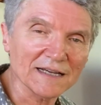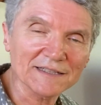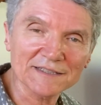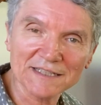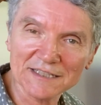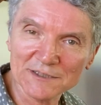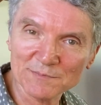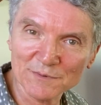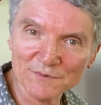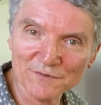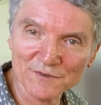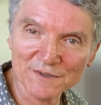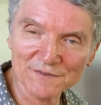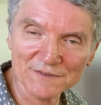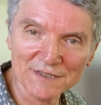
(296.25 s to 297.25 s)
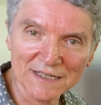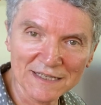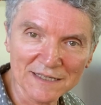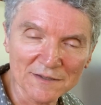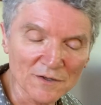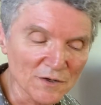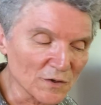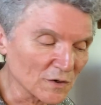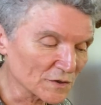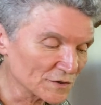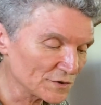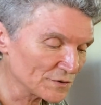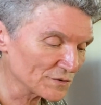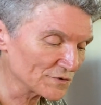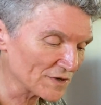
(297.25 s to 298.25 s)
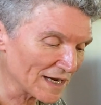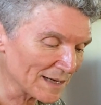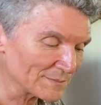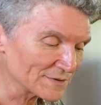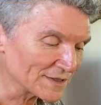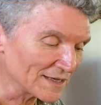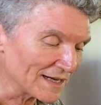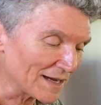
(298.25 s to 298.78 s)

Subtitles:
teaspoonful of tea or 2 grams.